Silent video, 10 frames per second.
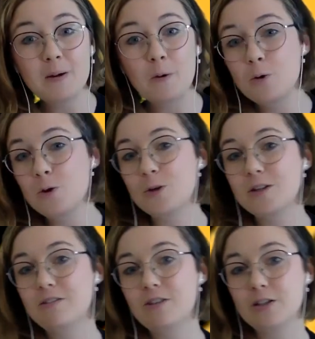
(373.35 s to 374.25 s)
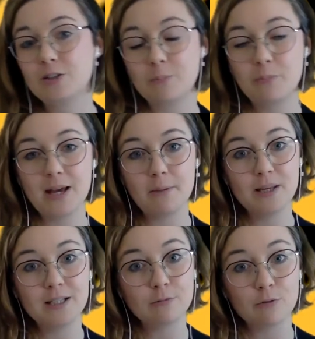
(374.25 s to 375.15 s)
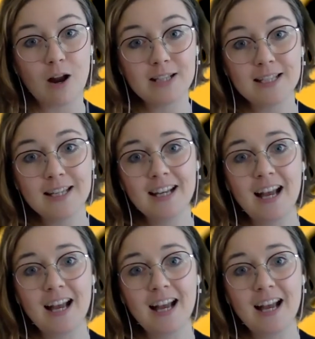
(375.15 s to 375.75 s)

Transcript: or you can submit a piece of writing,